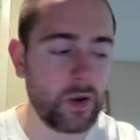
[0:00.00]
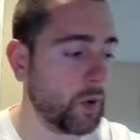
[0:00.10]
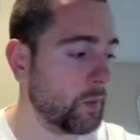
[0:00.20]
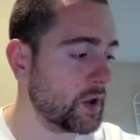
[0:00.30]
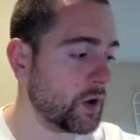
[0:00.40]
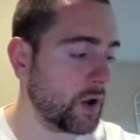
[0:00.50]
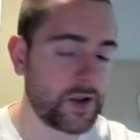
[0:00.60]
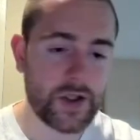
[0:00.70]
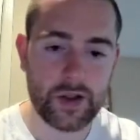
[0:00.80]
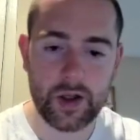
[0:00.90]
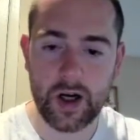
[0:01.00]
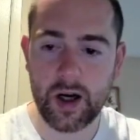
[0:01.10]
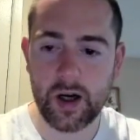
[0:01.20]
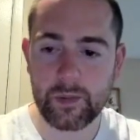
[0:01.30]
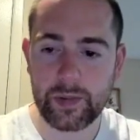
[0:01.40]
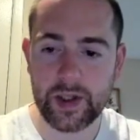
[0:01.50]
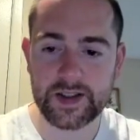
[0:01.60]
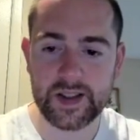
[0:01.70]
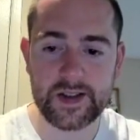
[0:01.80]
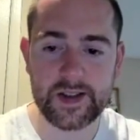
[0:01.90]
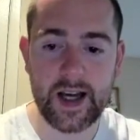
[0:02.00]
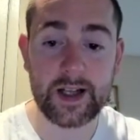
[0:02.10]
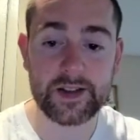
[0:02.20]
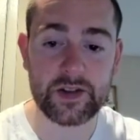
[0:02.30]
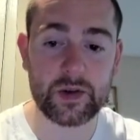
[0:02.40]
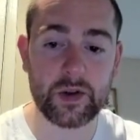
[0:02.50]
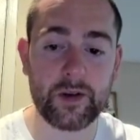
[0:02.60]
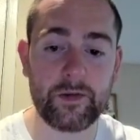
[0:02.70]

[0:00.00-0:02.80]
when we launch, plus instant access to our